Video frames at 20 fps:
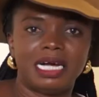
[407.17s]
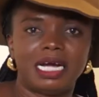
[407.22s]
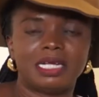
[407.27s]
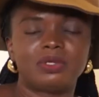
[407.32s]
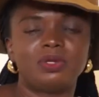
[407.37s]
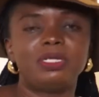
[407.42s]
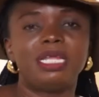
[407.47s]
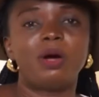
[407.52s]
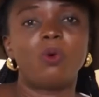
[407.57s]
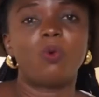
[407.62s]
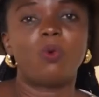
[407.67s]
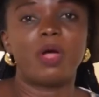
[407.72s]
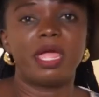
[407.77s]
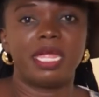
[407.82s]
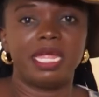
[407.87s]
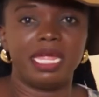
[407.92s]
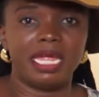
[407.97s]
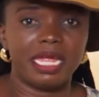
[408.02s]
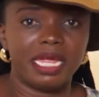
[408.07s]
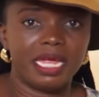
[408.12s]
Another
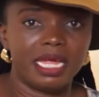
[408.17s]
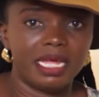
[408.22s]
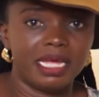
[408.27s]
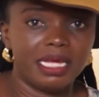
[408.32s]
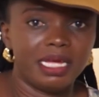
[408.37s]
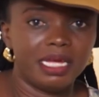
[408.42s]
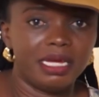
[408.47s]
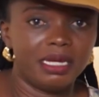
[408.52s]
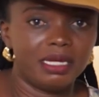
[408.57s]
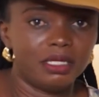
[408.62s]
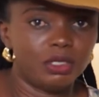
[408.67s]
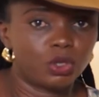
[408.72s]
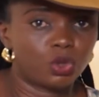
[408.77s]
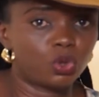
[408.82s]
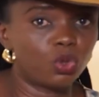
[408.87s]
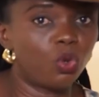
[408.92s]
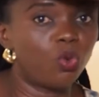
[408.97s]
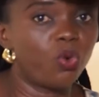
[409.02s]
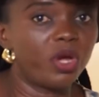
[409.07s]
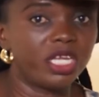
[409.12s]
way
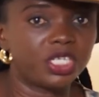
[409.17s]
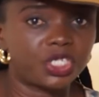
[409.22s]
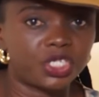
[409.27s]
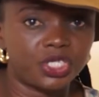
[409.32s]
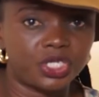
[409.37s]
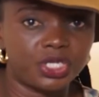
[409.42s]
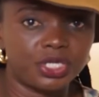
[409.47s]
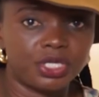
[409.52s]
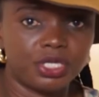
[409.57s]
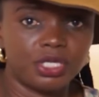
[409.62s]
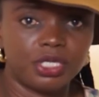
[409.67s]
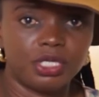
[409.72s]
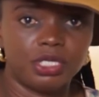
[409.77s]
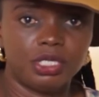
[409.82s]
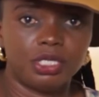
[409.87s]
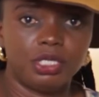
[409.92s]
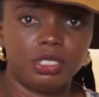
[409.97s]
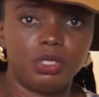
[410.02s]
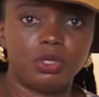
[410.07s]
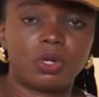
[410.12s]
through which
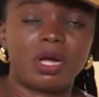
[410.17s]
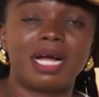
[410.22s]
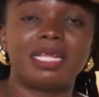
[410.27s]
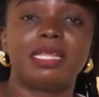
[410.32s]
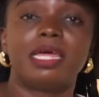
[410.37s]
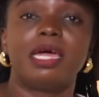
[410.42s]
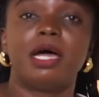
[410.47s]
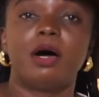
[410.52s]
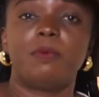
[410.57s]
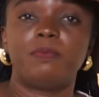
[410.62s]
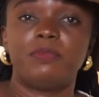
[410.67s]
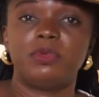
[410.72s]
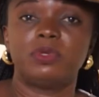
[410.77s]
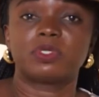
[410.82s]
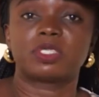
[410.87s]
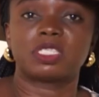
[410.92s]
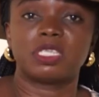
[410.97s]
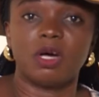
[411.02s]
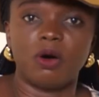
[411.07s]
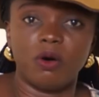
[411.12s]
you can help
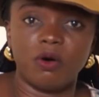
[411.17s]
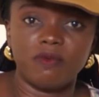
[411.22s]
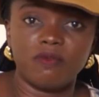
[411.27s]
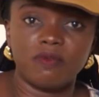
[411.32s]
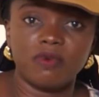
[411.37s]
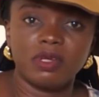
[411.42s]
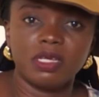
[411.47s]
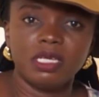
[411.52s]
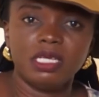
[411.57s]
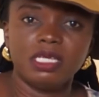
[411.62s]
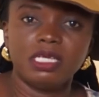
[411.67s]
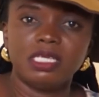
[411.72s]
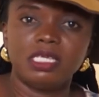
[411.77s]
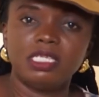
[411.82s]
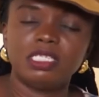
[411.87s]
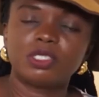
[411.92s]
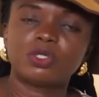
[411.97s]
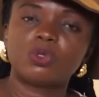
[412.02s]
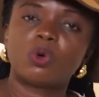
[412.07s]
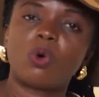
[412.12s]
yourself
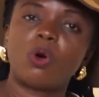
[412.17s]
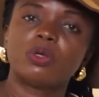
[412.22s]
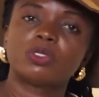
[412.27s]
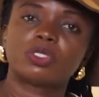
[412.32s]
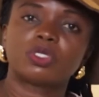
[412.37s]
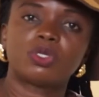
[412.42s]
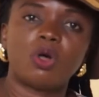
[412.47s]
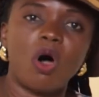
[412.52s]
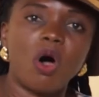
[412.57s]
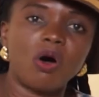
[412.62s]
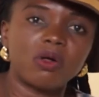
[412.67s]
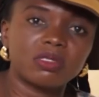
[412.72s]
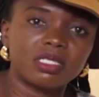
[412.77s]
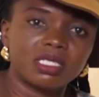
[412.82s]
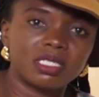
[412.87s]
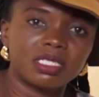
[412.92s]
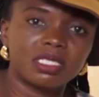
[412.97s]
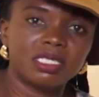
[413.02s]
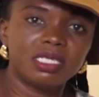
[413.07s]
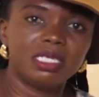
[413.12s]
is to consult
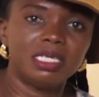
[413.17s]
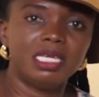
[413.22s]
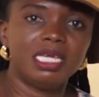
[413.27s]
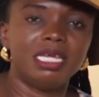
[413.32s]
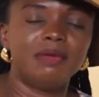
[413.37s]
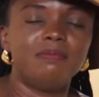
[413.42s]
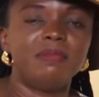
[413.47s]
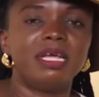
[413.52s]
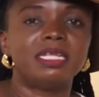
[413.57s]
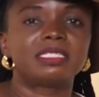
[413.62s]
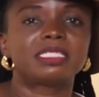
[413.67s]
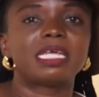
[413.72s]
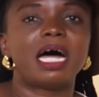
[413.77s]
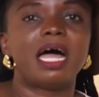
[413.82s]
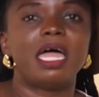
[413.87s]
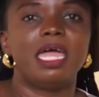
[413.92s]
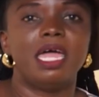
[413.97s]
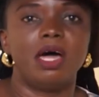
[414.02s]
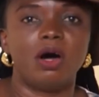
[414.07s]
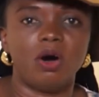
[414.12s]
a
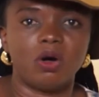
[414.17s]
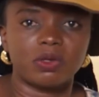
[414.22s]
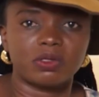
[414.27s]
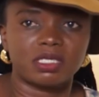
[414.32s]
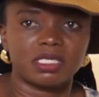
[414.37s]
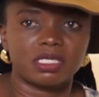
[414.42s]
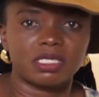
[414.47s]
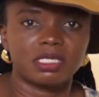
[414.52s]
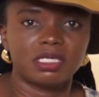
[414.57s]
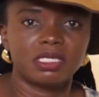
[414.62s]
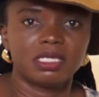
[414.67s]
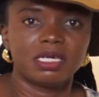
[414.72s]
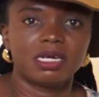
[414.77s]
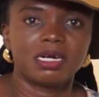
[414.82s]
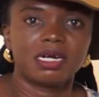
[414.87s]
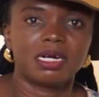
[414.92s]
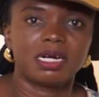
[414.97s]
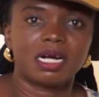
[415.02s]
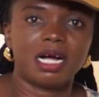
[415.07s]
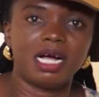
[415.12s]
mental
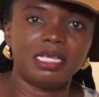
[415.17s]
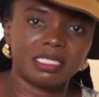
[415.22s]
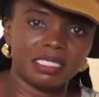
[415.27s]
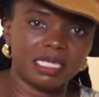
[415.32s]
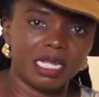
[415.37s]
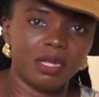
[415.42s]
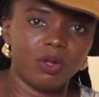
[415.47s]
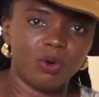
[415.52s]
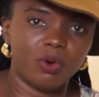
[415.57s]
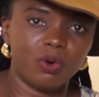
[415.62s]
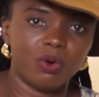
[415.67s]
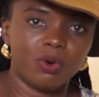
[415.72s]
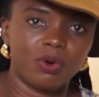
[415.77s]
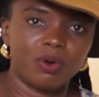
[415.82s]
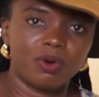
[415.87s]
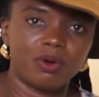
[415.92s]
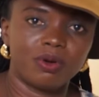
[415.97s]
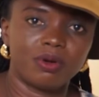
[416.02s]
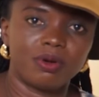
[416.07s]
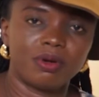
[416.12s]
health counselor.
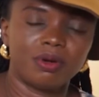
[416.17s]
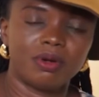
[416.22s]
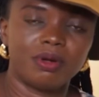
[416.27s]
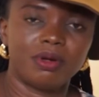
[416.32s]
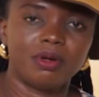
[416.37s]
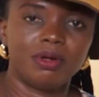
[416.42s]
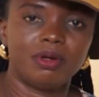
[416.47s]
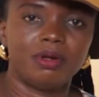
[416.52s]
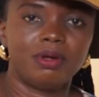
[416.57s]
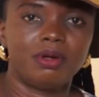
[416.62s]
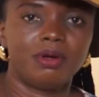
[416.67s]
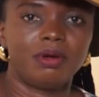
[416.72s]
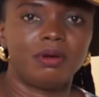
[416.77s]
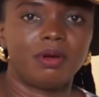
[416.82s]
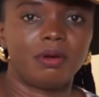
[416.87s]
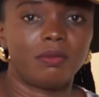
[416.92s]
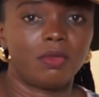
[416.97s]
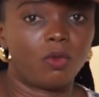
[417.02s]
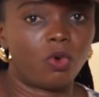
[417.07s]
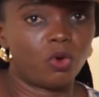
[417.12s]

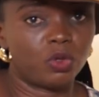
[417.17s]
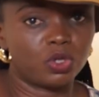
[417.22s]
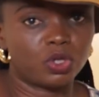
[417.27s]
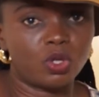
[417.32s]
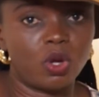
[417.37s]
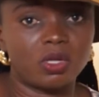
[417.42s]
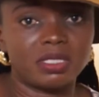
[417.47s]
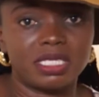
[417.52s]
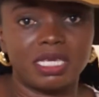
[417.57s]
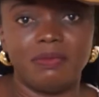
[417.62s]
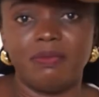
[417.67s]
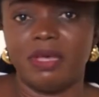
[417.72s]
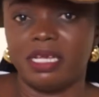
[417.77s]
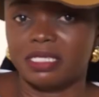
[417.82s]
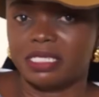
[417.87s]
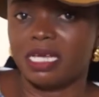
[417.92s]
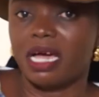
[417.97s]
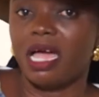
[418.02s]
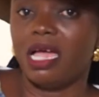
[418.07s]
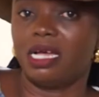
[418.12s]
Consult a
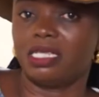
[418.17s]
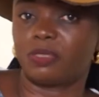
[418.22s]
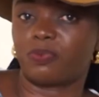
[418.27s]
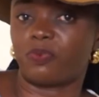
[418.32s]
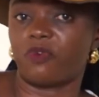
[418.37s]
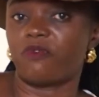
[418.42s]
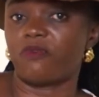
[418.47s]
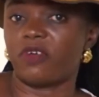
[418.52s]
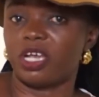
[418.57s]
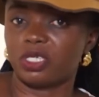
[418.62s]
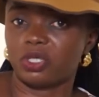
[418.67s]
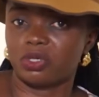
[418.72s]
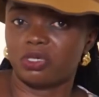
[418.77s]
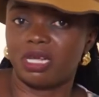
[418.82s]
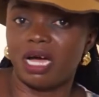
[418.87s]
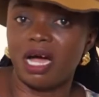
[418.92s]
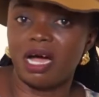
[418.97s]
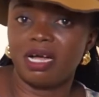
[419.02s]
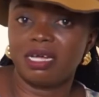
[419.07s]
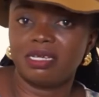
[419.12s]
mental health
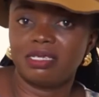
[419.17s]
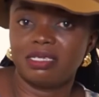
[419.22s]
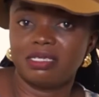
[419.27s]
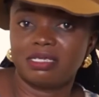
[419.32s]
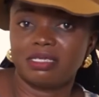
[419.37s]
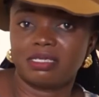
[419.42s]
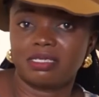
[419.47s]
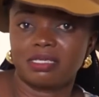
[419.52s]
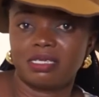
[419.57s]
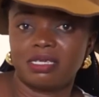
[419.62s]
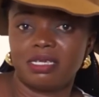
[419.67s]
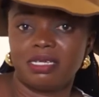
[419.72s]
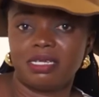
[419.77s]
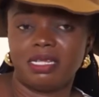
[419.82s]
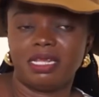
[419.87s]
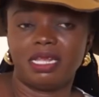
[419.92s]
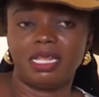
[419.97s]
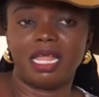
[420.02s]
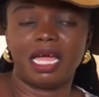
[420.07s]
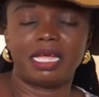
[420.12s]
professional
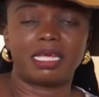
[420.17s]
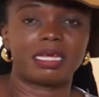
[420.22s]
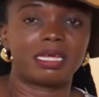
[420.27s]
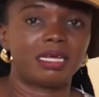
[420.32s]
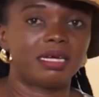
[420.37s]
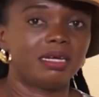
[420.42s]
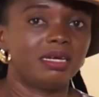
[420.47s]
like